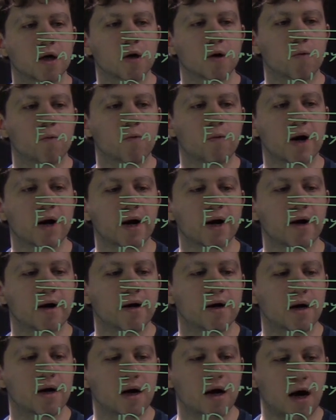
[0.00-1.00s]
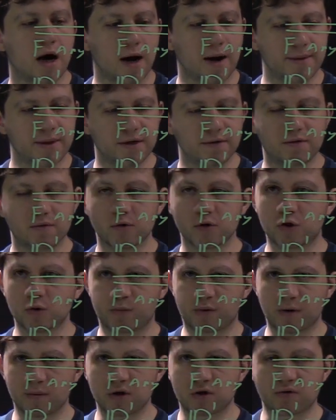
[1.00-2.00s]
where, I mean, if you want to
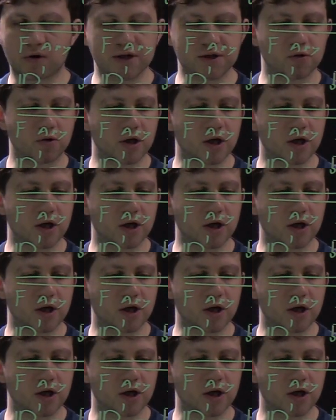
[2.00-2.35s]
parameterize all